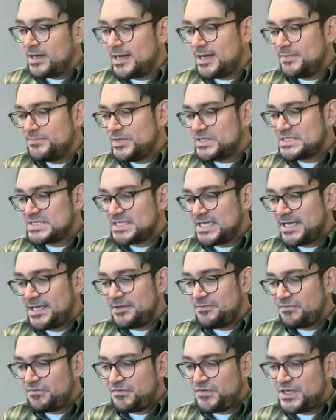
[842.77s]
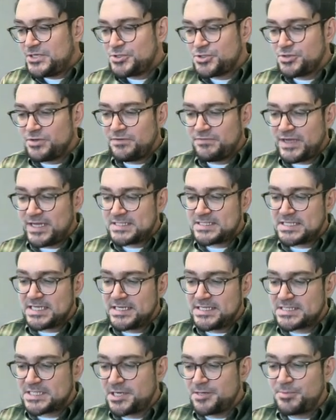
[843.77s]
The second feature of
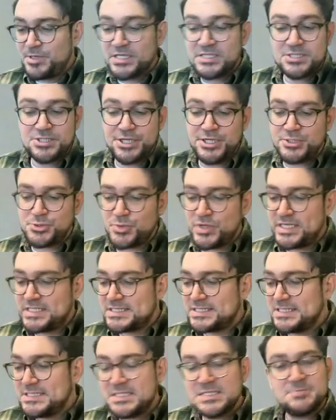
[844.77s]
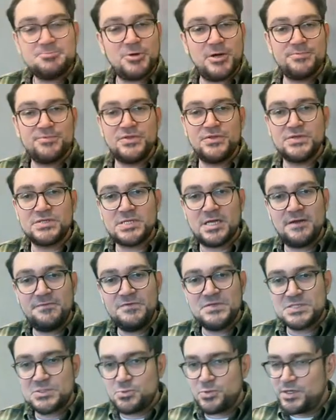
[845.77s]
XN is going to be exchange rates. This is probably the
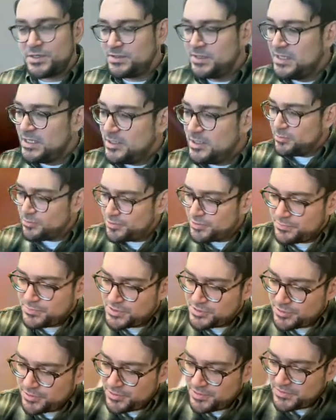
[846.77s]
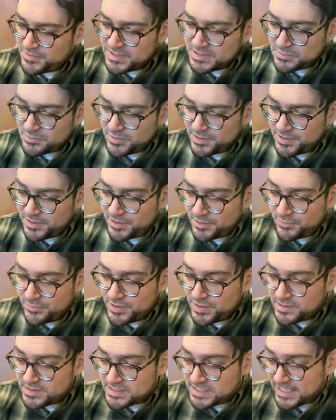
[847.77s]
toughest one. We're going to return to this one in
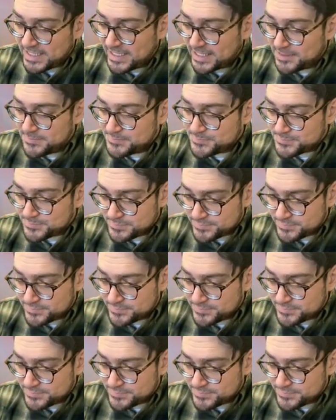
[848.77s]
Unit 10.